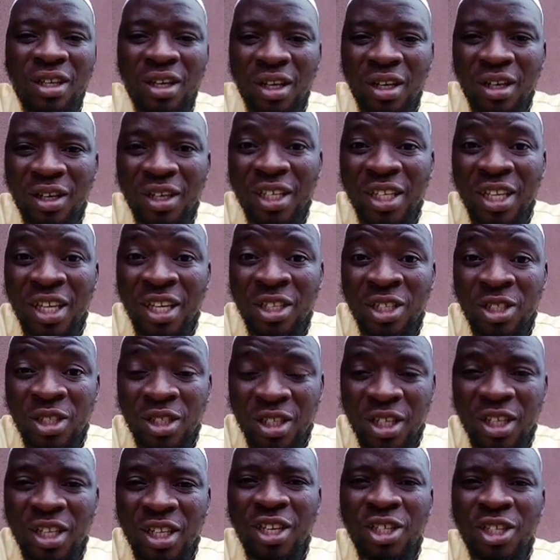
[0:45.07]

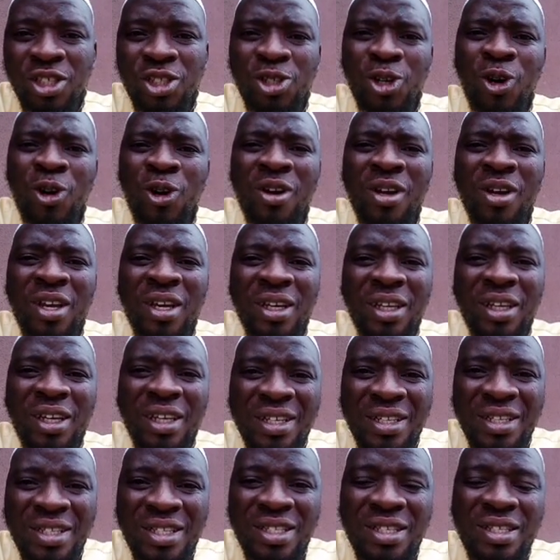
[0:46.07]
creature
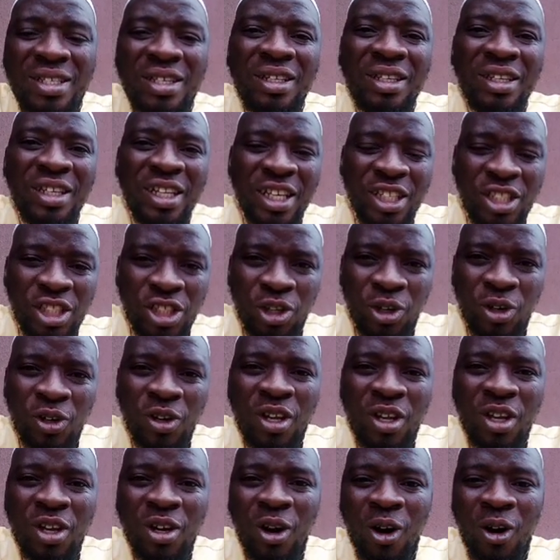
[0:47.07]
its nature
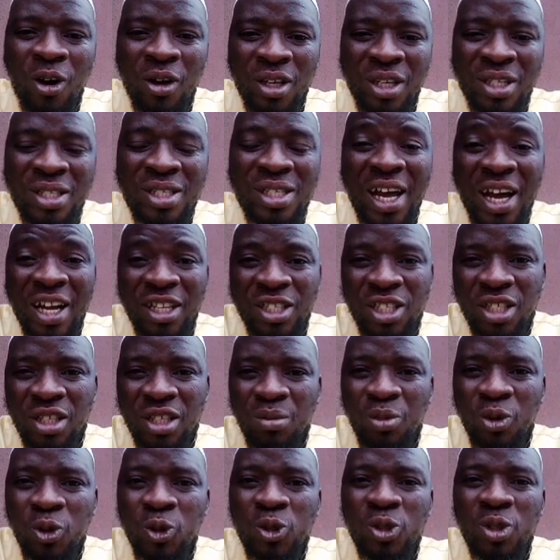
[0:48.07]
or its
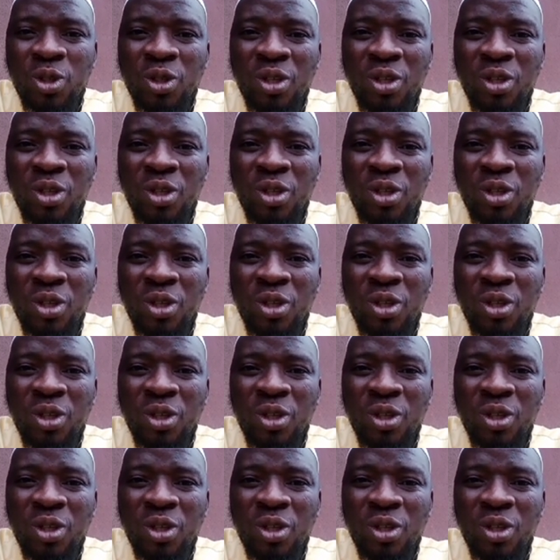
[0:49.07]
attribute.